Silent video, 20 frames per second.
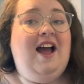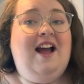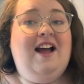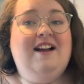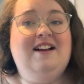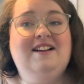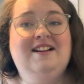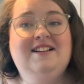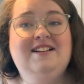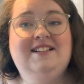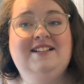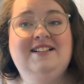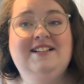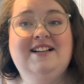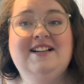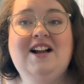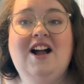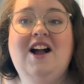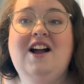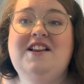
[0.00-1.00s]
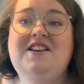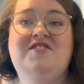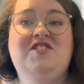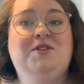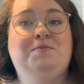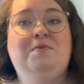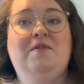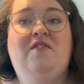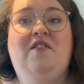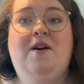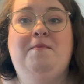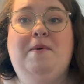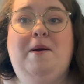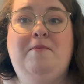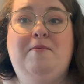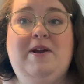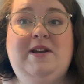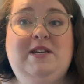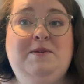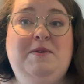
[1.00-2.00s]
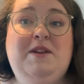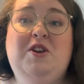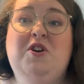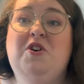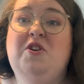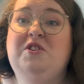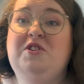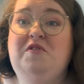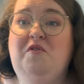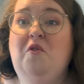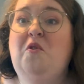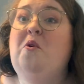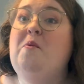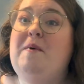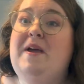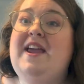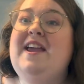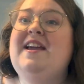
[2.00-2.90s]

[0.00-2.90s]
I kind of just prefer my bread to be cooked for me.